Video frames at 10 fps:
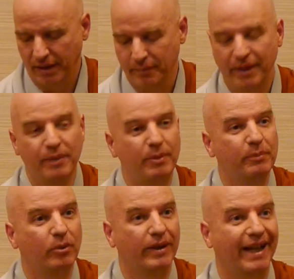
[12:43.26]
Many
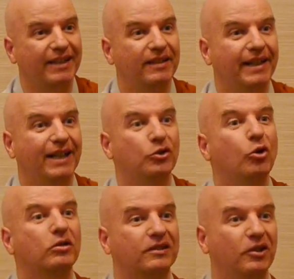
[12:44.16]
people get, get
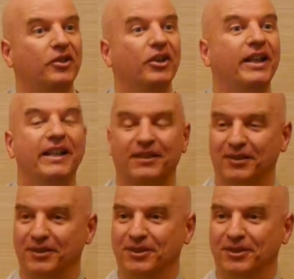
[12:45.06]
hooked on the hit